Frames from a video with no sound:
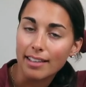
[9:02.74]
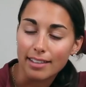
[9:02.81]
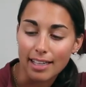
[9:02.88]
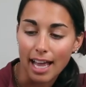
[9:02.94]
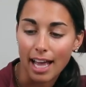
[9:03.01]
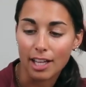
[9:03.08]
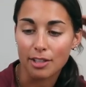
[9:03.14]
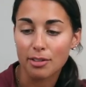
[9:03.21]
and
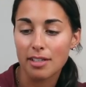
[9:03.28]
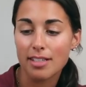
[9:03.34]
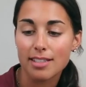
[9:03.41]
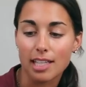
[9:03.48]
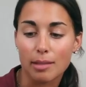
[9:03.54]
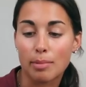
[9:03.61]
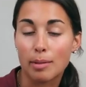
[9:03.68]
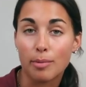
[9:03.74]

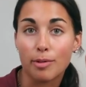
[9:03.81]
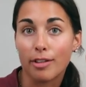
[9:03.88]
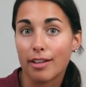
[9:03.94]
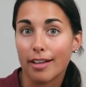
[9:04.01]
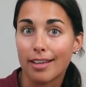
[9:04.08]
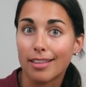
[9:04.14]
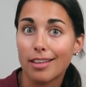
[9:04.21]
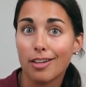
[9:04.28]
calories. Like people
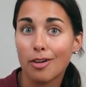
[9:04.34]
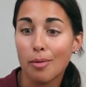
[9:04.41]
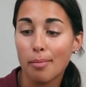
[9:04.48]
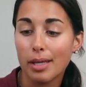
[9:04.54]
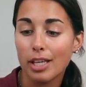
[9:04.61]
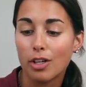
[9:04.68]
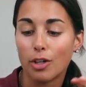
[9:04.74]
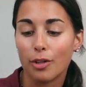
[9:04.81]
are like, they're a
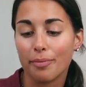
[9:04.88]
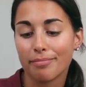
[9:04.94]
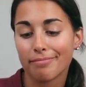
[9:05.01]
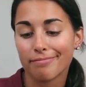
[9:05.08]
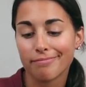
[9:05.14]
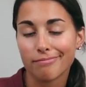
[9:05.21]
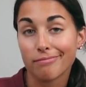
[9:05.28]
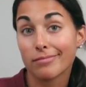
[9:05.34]
meal.
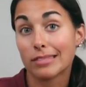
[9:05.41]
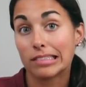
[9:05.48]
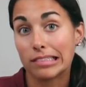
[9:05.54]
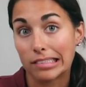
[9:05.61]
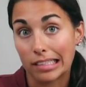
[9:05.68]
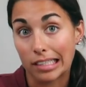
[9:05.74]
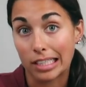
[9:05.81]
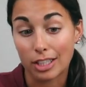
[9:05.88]

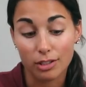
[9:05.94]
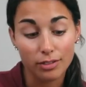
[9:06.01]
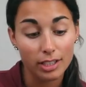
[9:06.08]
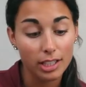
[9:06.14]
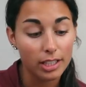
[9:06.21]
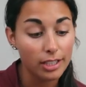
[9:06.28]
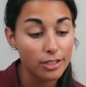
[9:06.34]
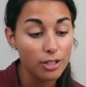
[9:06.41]
I don't
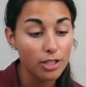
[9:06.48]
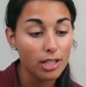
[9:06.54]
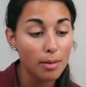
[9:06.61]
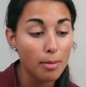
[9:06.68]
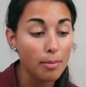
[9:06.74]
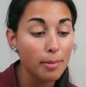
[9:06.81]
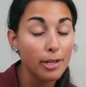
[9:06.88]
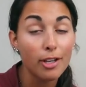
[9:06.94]
really consider
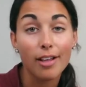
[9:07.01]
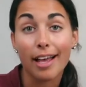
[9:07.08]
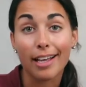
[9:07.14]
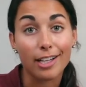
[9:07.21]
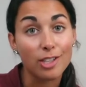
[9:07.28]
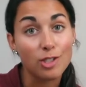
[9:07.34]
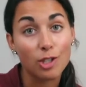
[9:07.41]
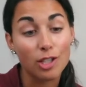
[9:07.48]
them a meal.
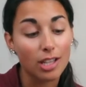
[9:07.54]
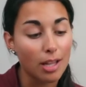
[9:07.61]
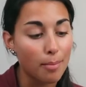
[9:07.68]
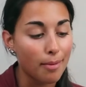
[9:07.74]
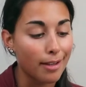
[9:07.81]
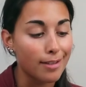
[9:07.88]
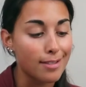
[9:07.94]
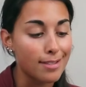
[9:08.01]
I consider
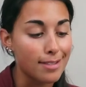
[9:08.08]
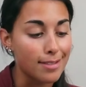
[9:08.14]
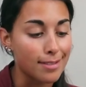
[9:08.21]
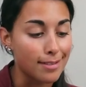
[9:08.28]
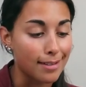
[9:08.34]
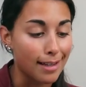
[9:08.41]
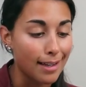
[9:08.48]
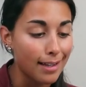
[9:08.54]
them a
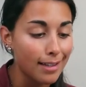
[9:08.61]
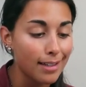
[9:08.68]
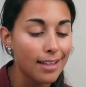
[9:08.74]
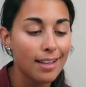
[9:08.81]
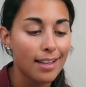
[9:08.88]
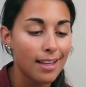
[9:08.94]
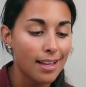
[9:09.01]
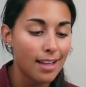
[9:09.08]
snack.
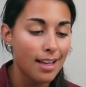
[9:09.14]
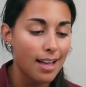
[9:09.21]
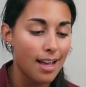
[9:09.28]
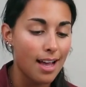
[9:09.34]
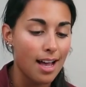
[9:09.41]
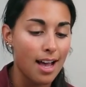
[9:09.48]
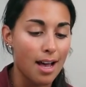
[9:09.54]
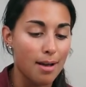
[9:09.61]

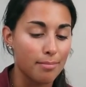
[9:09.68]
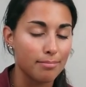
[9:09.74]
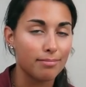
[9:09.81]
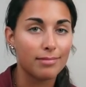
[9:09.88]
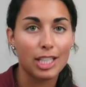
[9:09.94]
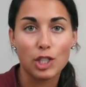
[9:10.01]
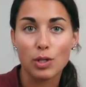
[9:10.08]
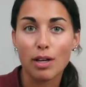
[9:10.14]
Um,
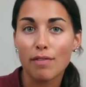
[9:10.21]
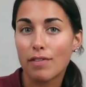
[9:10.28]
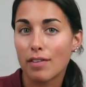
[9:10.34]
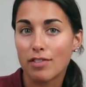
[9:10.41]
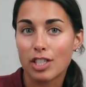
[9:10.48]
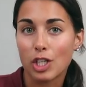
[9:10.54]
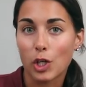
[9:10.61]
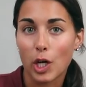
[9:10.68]
they do have
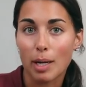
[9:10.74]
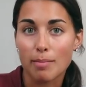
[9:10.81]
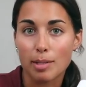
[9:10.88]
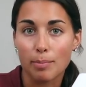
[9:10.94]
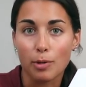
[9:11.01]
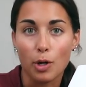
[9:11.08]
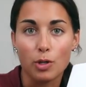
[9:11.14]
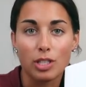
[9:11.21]
fifteen grams
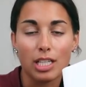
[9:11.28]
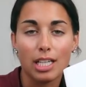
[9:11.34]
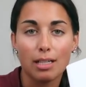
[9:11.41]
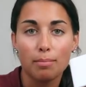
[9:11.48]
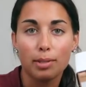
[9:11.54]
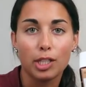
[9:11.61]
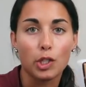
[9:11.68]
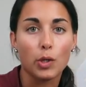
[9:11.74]
of
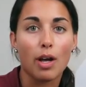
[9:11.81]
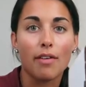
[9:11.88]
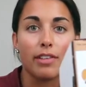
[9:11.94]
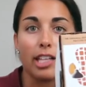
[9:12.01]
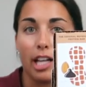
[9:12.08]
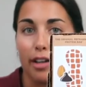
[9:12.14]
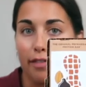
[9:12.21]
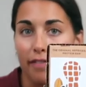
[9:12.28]
protein, but they do have
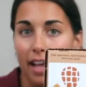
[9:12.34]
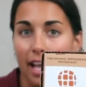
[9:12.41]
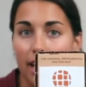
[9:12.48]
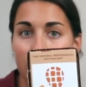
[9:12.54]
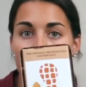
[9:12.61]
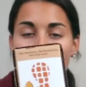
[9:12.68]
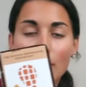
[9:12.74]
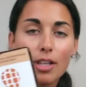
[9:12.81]
a lot of
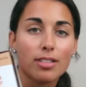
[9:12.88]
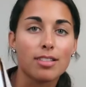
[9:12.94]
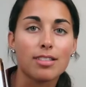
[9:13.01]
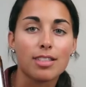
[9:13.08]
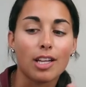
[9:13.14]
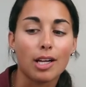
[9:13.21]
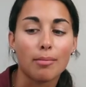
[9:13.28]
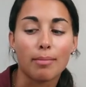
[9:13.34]
fat as well
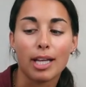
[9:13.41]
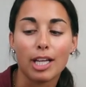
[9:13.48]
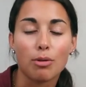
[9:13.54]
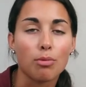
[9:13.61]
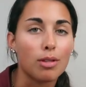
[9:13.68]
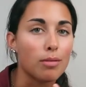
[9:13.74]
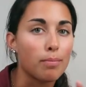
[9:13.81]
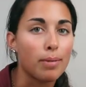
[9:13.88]
since they're
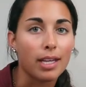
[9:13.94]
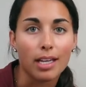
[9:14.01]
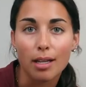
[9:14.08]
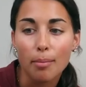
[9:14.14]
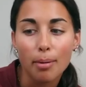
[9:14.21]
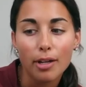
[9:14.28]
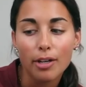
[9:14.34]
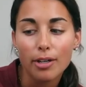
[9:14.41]
made with
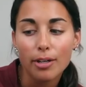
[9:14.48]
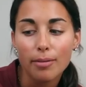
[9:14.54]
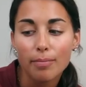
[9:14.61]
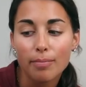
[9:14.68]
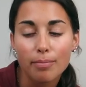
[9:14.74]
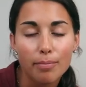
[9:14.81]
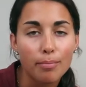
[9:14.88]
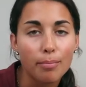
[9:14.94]
peanut butter.
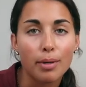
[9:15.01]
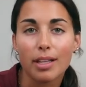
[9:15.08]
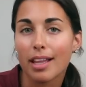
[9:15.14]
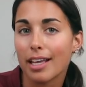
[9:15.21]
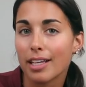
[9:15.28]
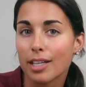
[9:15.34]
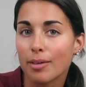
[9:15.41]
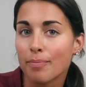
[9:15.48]
But
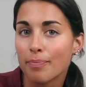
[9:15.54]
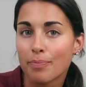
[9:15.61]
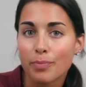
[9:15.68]
like,